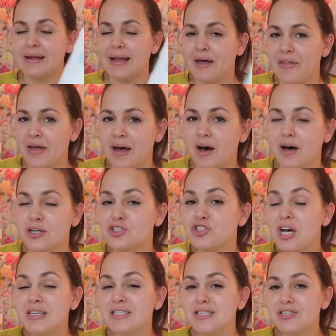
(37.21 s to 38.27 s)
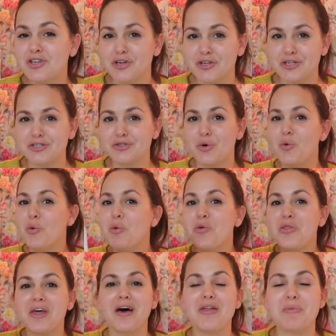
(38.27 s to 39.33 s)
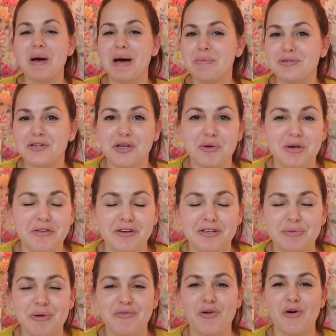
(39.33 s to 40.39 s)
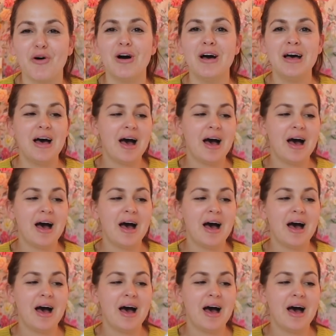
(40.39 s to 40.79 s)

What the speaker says: Now they are just as good as all the other Pampers that you would have used before.